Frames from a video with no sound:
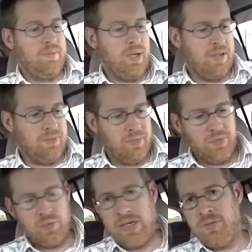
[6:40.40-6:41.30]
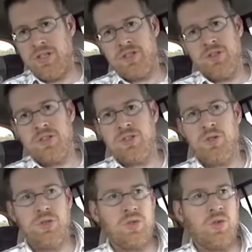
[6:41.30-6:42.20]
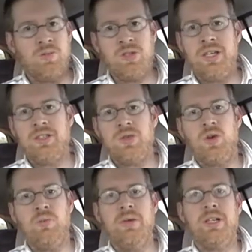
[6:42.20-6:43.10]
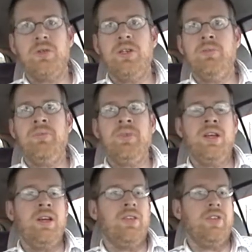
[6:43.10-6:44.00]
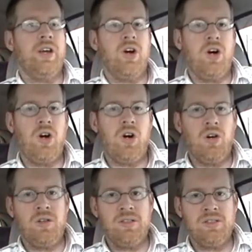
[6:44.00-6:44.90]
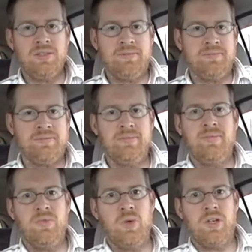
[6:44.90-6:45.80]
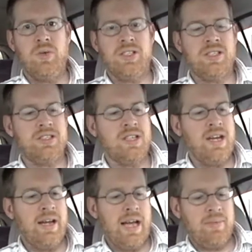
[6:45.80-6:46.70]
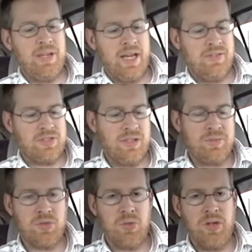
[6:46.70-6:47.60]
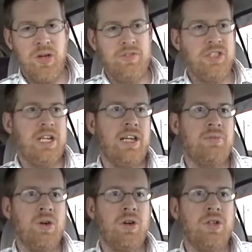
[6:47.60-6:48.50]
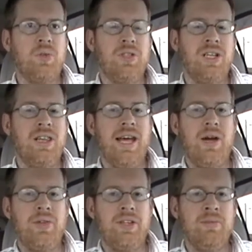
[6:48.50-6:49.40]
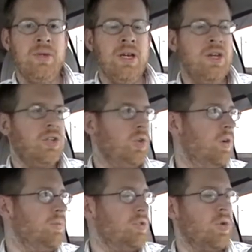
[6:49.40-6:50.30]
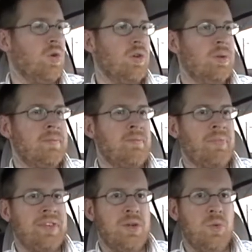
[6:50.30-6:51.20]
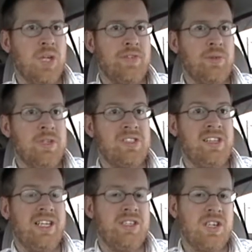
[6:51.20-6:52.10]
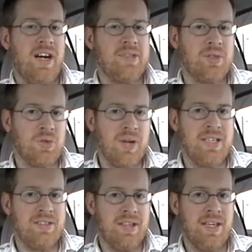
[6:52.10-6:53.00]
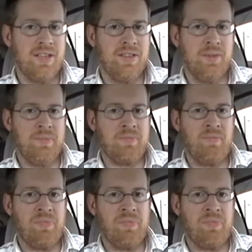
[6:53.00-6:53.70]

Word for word: But Reed Richards, Sue Storm, Johnny Storm, Ben Grimm, they all what a coincidence, happen to have some sort of genetic markers which allowed them to absorb whatever miscellaneous cosmic rays that hit them